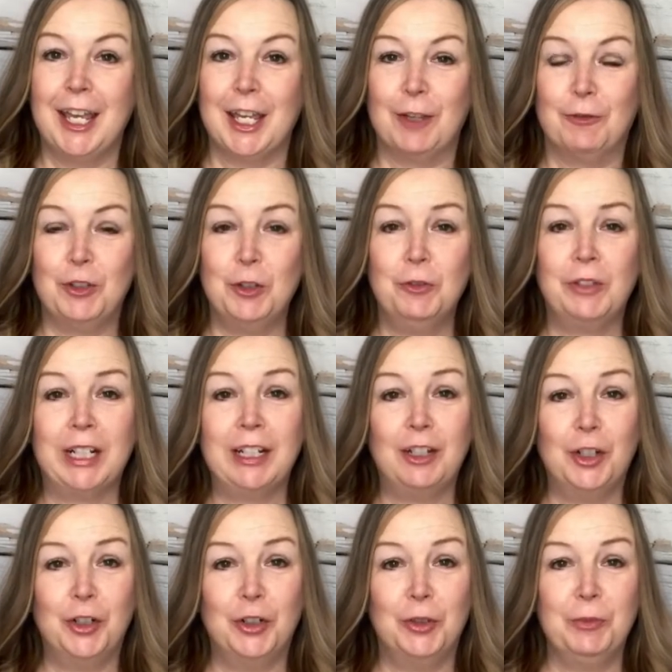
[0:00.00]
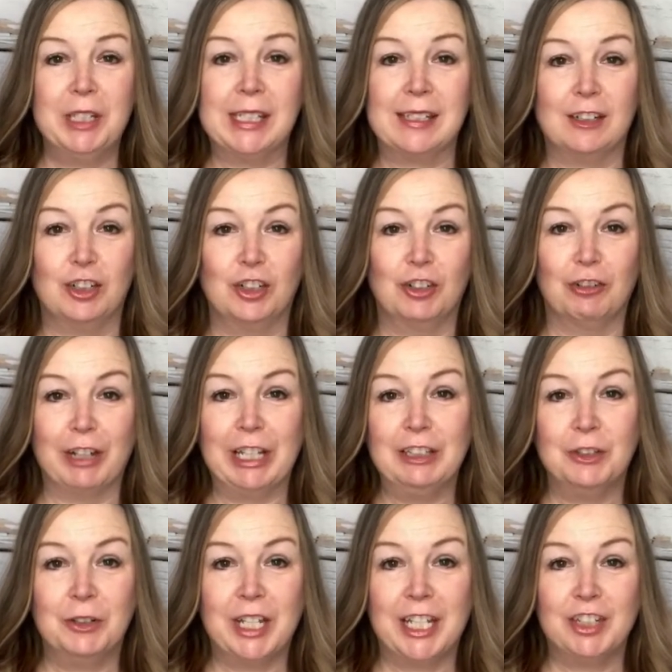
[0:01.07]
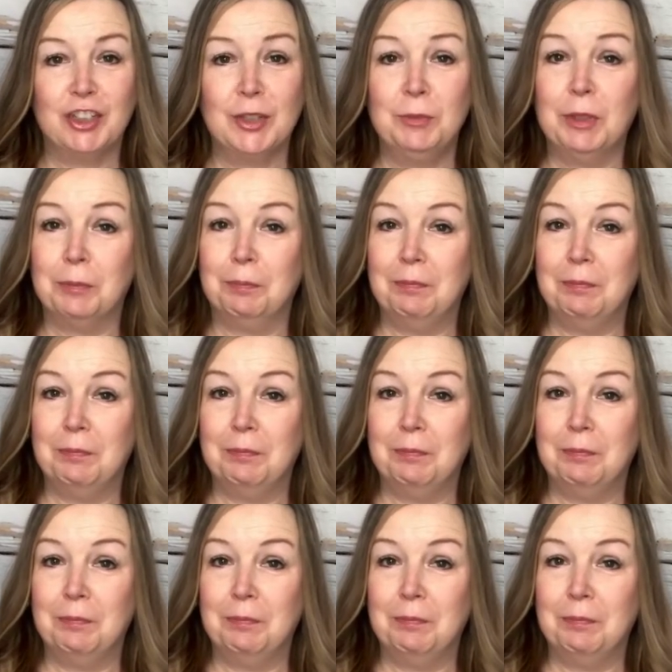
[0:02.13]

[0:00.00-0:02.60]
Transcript: If you find a home that's in a great location but